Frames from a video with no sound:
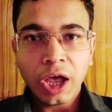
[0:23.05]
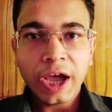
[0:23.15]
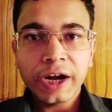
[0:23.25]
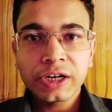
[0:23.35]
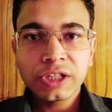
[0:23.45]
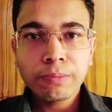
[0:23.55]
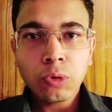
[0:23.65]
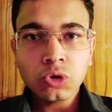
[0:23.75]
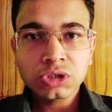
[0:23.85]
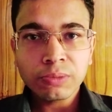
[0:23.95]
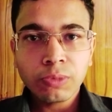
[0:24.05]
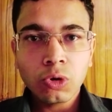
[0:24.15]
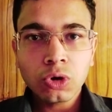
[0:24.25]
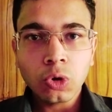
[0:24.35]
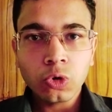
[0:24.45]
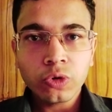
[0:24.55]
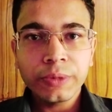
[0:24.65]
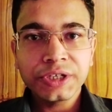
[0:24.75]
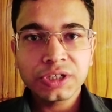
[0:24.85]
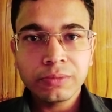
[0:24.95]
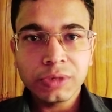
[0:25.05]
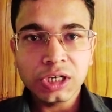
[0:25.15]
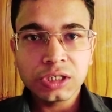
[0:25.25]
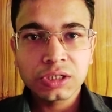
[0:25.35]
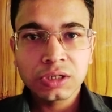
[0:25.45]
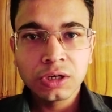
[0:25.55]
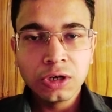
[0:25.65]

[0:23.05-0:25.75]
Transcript: and they both support automation builds.